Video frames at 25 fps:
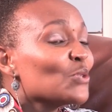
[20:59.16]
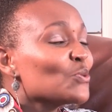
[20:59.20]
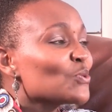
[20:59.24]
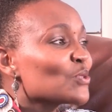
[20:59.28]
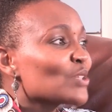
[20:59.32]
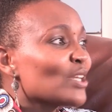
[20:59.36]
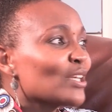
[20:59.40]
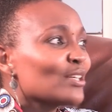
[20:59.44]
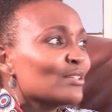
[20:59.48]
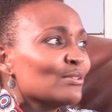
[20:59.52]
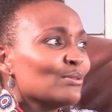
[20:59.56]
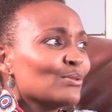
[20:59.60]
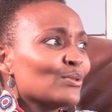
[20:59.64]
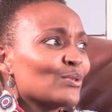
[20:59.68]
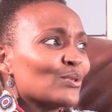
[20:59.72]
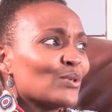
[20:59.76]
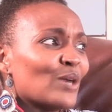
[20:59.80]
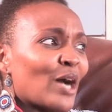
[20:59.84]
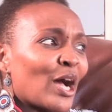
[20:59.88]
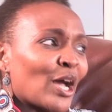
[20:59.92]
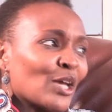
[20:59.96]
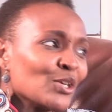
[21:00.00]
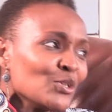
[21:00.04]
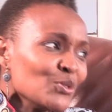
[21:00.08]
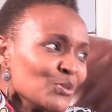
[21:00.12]
He was like,
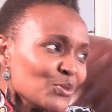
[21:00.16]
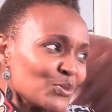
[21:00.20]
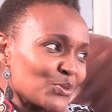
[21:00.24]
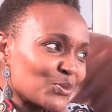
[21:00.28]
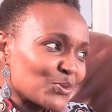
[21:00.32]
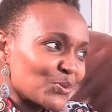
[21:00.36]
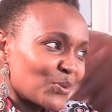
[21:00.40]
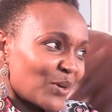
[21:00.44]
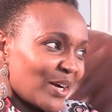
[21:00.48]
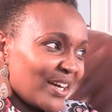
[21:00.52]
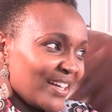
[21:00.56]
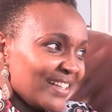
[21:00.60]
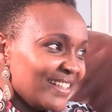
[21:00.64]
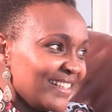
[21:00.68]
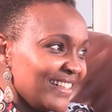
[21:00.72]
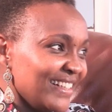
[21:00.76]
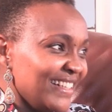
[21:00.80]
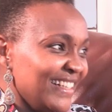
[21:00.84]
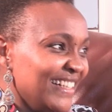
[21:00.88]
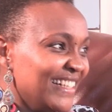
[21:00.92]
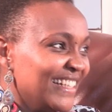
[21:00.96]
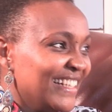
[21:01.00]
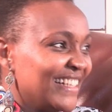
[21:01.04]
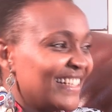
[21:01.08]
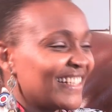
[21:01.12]
are you sure?
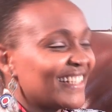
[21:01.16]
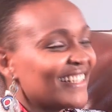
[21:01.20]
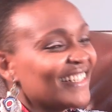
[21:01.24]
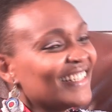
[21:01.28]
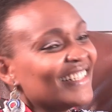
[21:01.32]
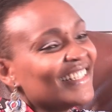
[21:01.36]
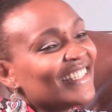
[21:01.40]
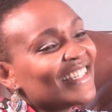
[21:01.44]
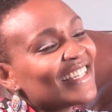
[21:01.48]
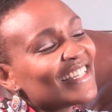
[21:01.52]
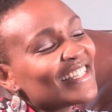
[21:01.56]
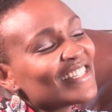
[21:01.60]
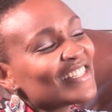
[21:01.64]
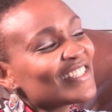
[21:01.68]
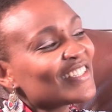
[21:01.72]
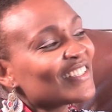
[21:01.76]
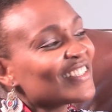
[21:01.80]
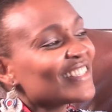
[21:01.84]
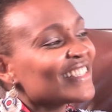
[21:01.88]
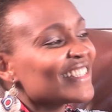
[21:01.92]
So